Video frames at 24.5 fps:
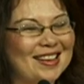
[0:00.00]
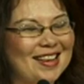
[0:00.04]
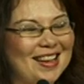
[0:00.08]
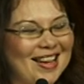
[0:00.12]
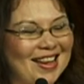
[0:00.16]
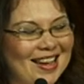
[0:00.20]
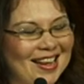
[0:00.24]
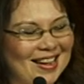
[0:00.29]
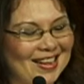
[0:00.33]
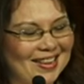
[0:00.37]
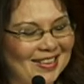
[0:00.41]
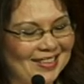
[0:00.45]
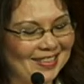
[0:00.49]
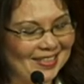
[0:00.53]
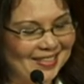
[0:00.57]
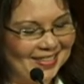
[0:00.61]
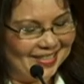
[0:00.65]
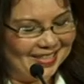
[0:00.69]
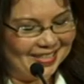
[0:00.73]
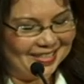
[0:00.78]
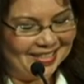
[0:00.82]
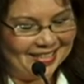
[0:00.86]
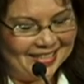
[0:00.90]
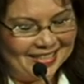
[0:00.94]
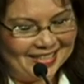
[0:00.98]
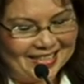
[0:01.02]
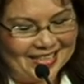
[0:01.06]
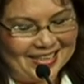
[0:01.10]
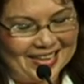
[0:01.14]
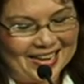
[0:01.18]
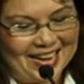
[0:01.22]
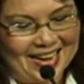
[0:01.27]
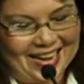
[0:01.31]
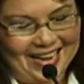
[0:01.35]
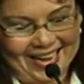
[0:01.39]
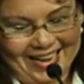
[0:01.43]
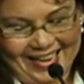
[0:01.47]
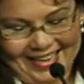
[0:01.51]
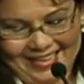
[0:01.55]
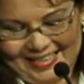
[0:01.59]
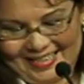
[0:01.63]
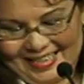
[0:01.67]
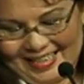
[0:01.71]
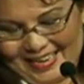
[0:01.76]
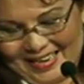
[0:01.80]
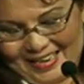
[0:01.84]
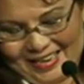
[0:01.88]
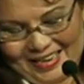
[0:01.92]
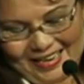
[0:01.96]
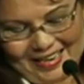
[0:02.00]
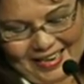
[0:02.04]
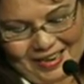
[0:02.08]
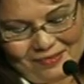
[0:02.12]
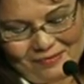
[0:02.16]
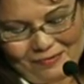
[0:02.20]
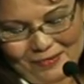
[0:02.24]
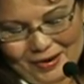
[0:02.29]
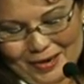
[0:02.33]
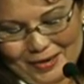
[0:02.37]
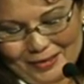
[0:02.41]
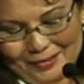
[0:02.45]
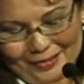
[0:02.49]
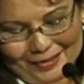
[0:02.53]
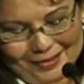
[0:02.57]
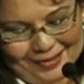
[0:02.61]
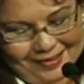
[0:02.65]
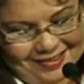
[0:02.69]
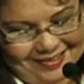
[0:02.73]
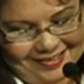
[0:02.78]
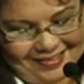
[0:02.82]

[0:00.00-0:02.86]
And it was...